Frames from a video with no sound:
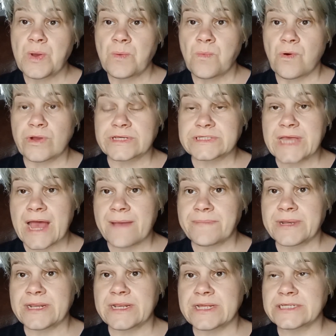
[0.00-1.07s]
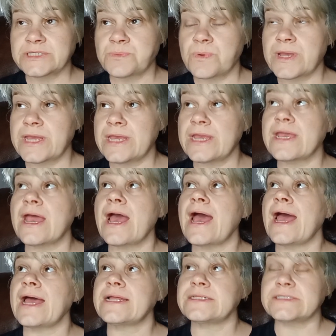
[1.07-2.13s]
what is happening this week,
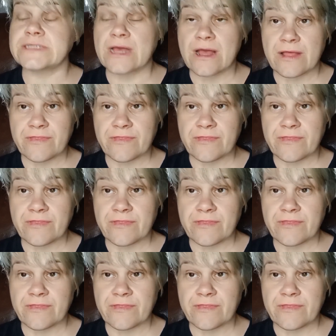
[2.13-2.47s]
and